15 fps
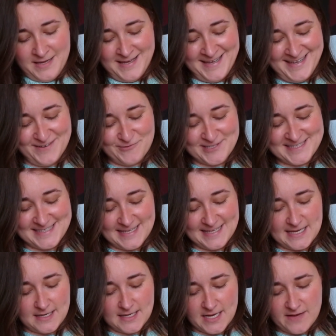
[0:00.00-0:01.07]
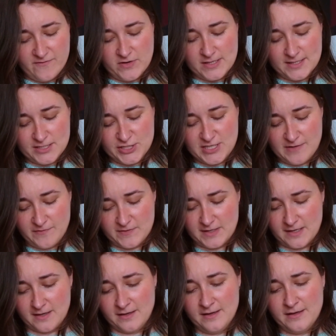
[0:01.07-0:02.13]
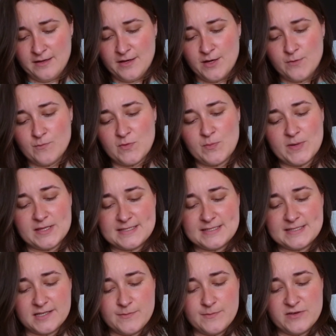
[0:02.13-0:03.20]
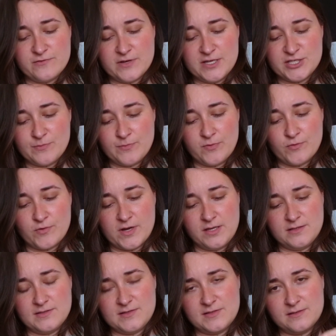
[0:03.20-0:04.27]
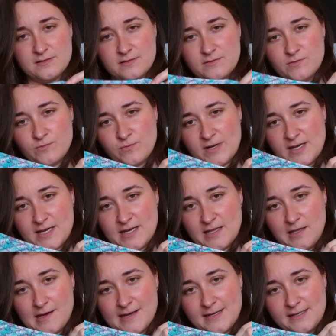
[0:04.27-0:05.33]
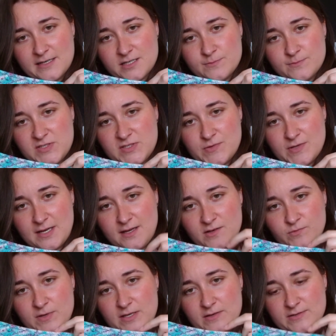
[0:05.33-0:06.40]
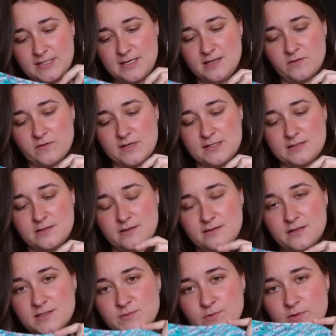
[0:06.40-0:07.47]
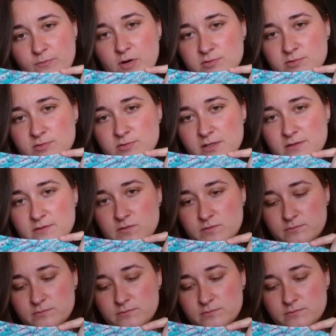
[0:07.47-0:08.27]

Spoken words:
Once again, like, everything's shifting, but by the time you reach a point where a line comes to an end where you're decreasing, that's where the bobble goes.